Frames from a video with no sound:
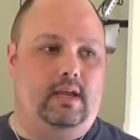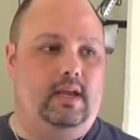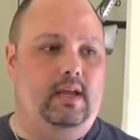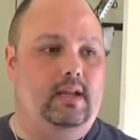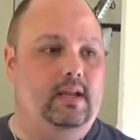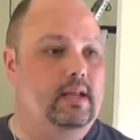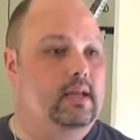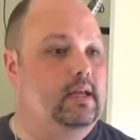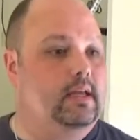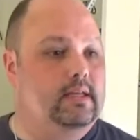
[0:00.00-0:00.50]

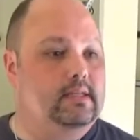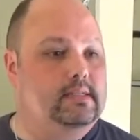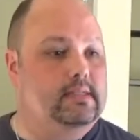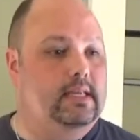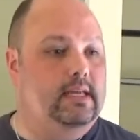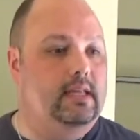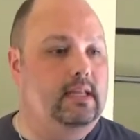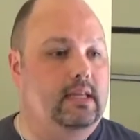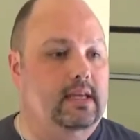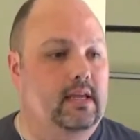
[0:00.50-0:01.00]
and
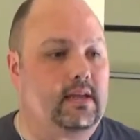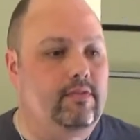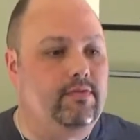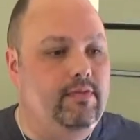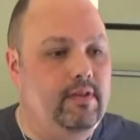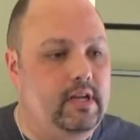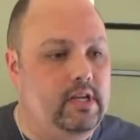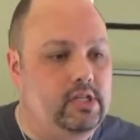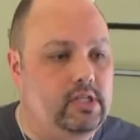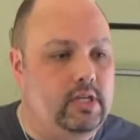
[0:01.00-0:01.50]
see the
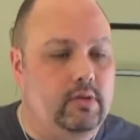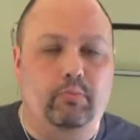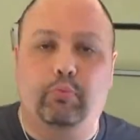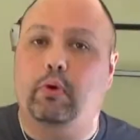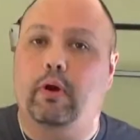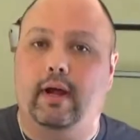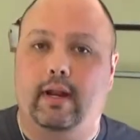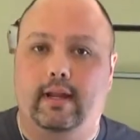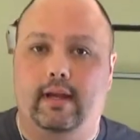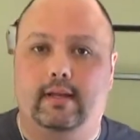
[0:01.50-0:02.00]
finishing
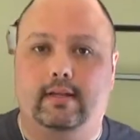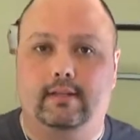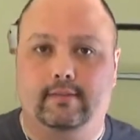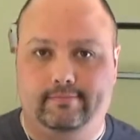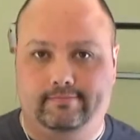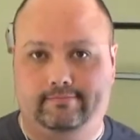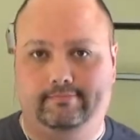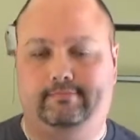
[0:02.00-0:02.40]
product.